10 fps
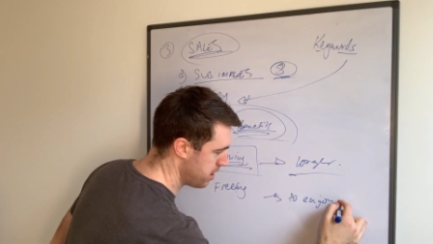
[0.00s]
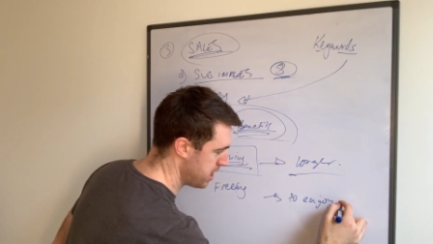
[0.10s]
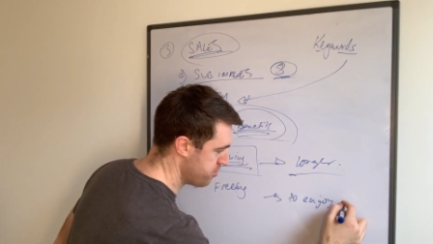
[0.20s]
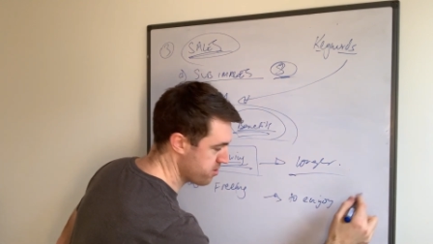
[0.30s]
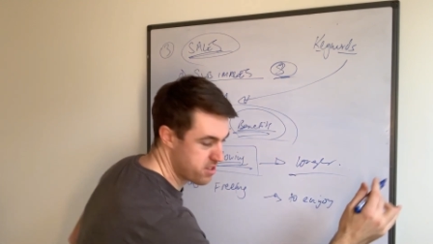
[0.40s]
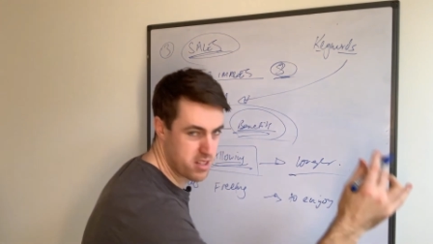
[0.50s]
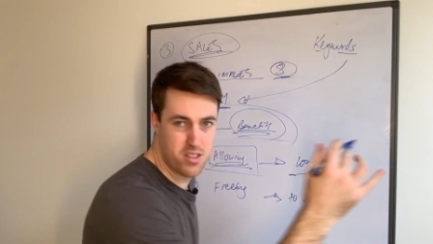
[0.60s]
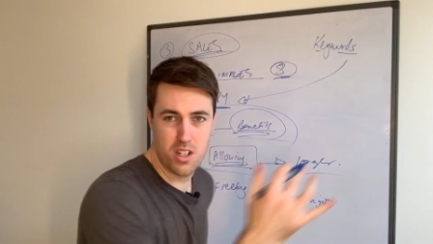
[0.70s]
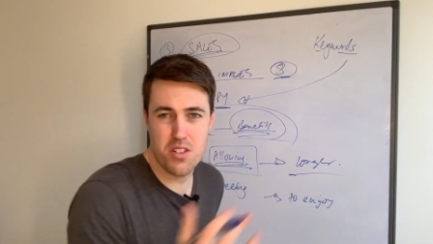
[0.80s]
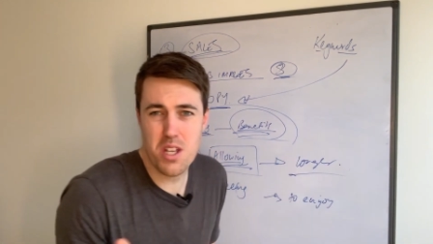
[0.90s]

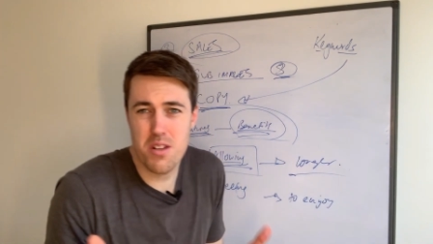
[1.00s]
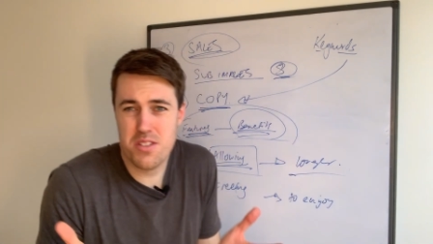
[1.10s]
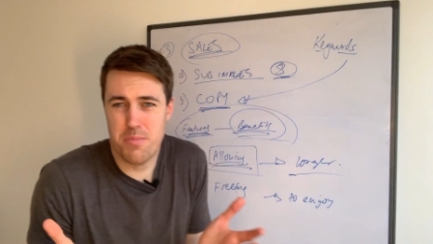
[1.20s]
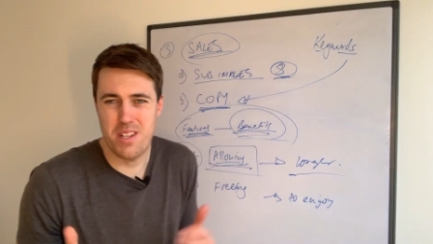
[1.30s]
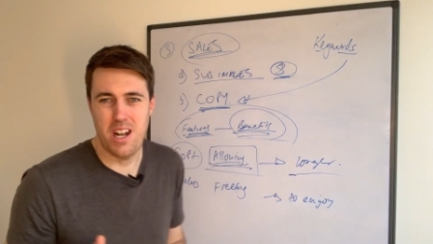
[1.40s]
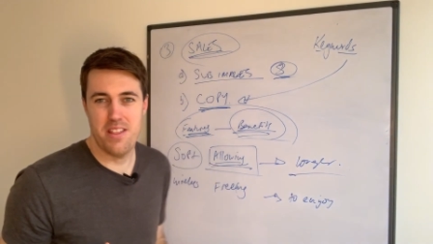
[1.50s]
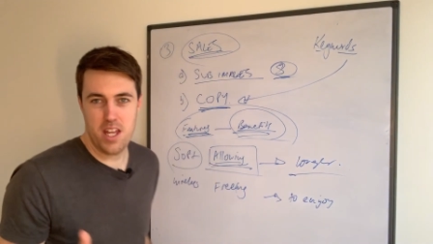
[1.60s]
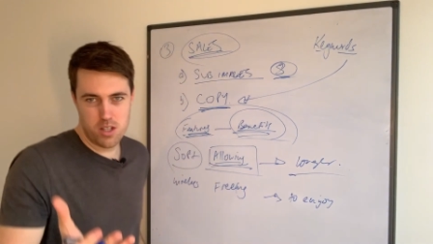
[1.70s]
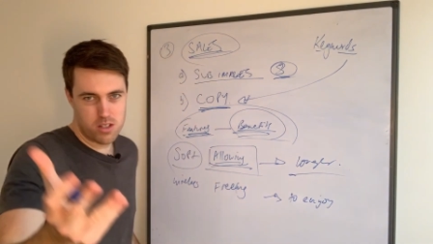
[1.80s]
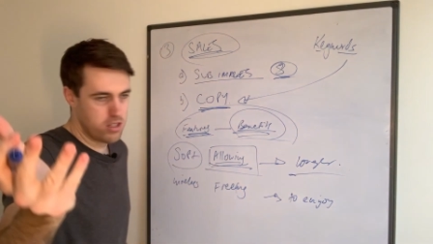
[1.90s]
hindrances, you know, something like
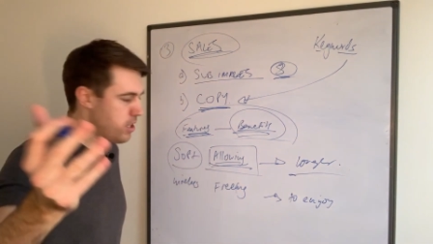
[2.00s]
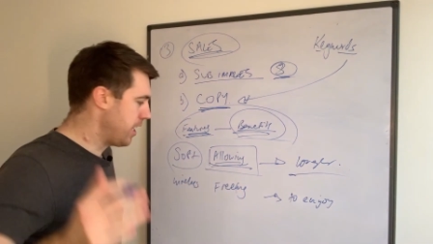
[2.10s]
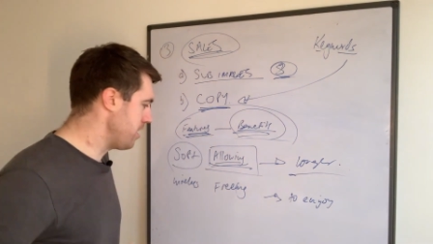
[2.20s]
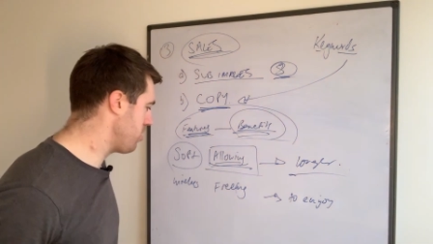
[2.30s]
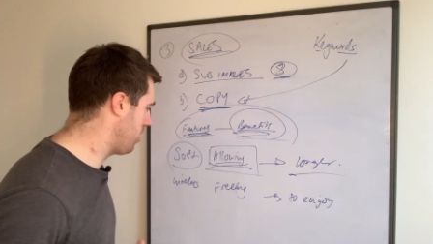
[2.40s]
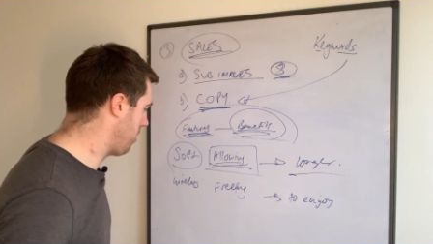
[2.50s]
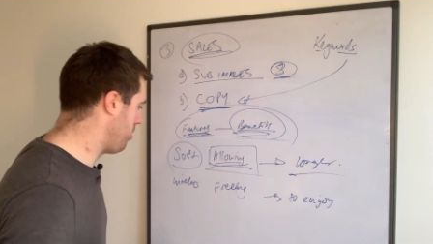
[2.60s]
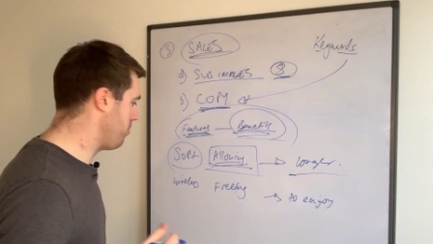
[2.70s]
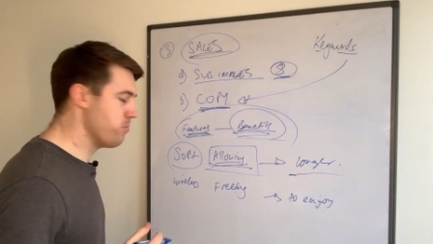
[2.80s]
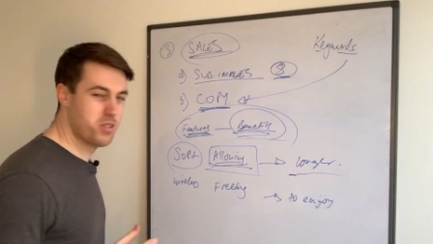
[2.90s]
that. You, you get it. You can
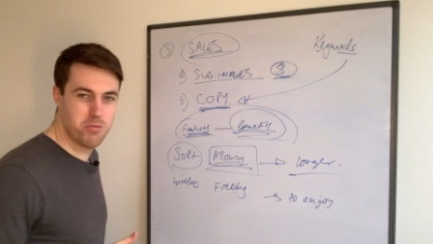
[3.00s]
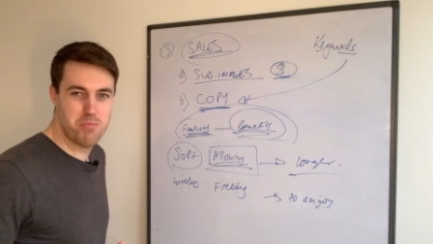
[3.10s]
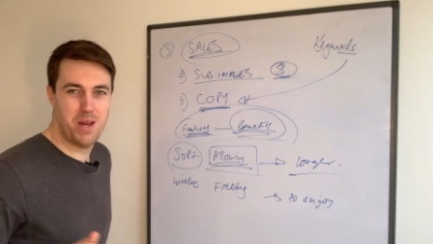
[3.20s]
come up with something